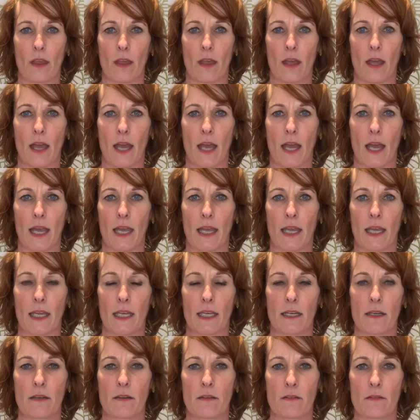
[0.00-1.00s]

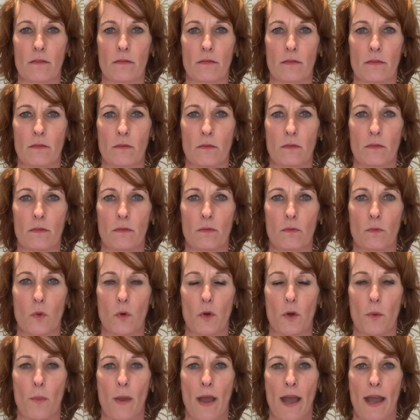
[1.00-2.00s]
And what
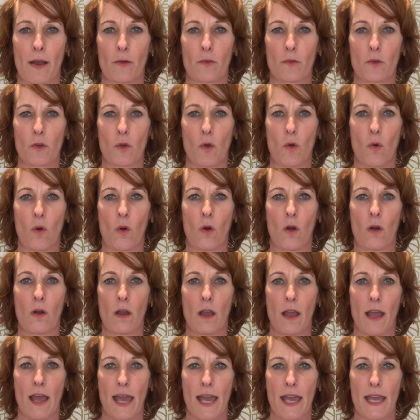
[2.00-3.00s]
about your
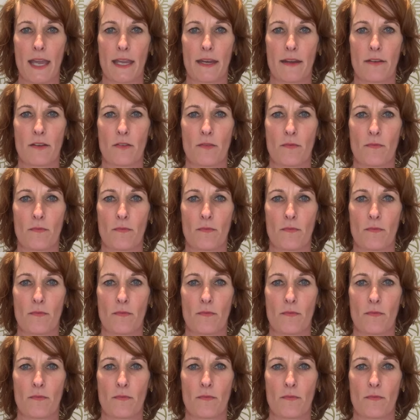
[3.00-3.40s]
head?